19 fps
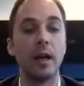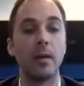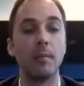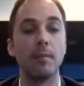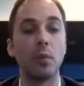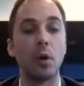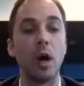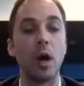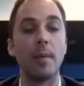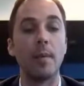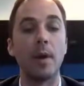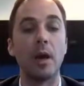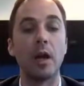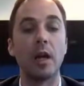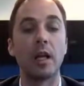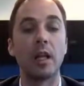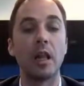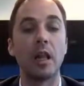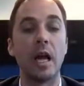primary
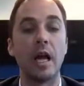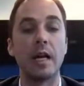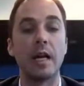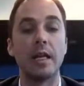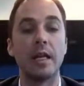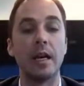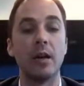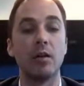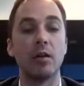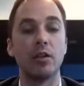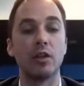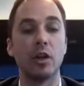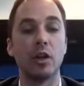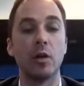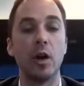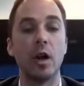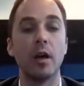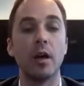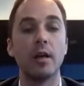client in
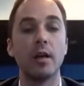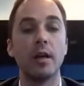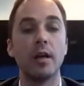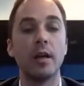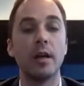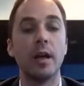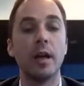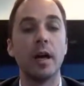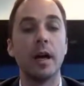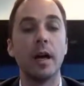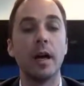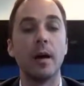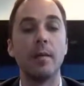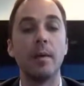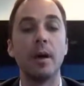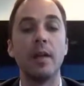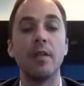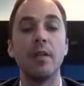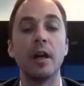Arizona.
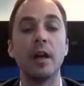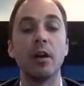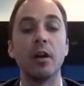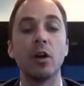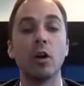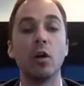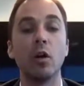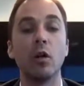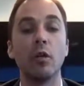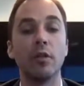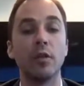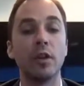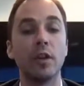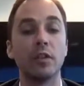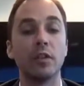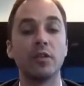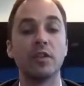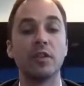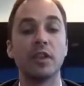And their goal for
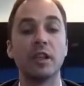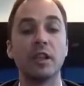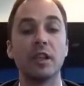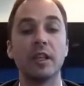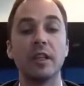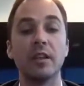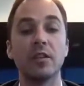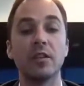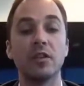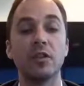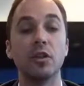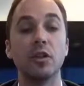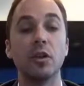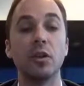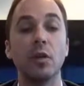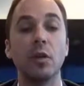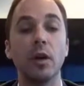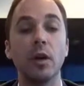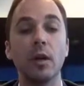this facility is
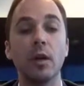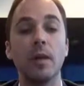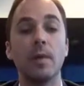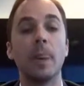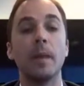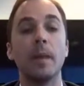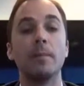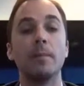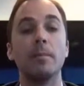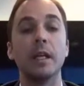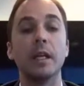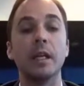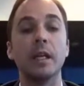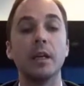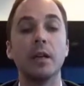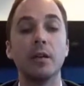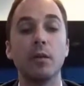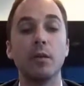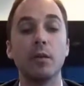to
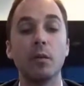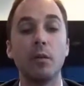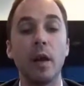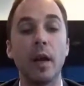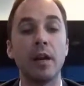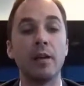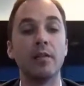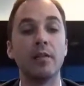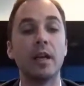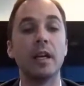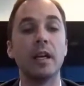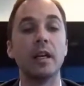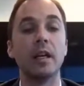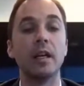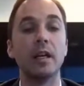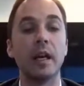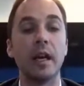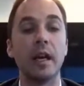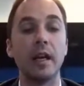be
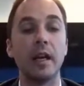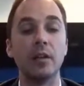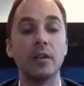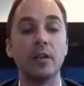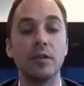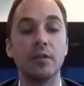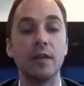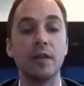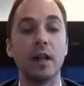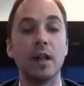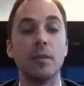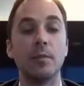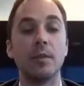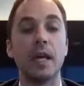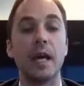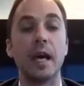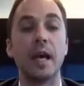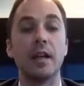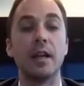renovated and
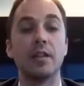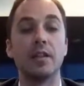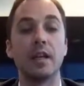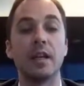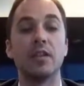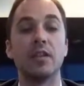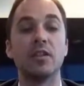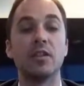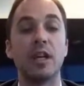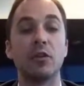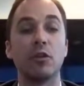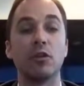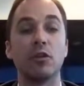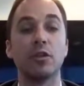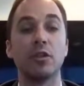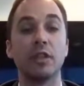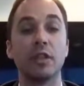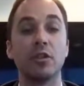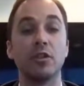developed as a central
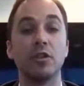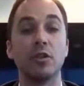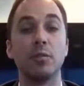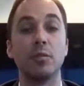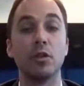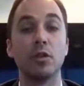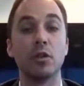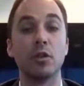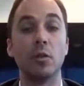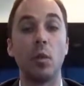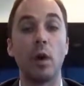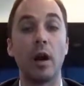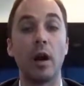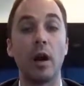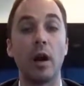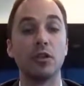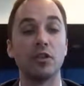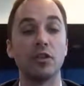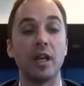distribution
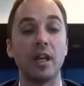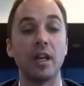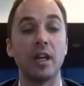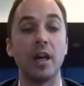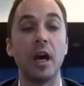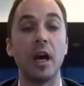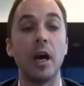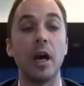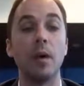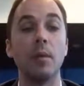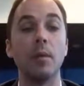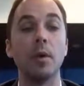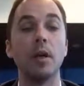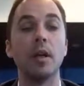warehouse and hub.